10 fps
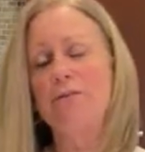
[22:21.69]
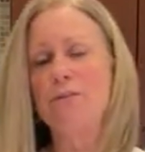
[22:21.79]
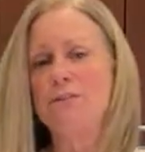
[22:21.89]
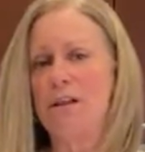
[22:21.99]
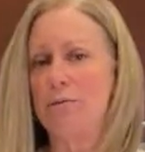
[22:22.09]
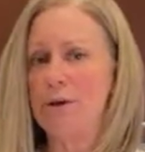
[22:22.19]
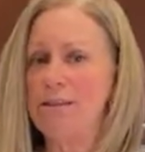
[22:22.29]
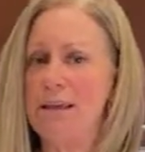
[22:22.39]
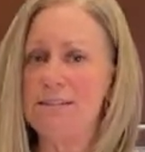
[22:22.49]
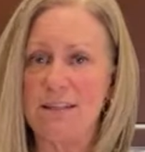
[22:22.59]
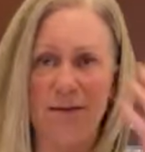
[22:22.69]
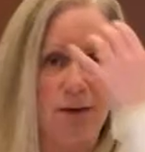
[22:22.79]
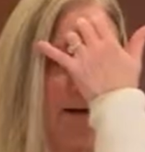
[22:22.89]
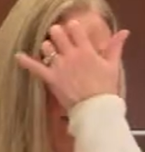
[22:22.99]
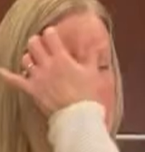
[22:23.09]
if you celebrate
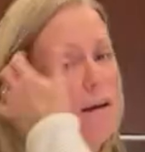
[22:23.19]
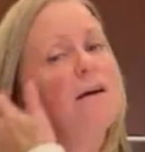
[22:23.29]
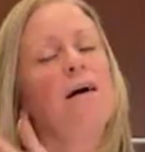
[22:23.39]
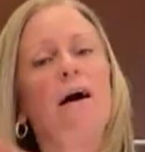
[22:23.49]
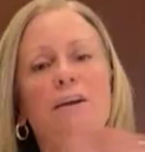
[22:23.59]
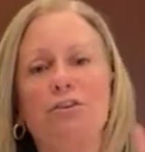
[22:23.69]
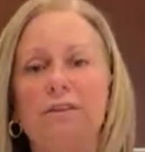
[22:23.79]
Thanksgiving on your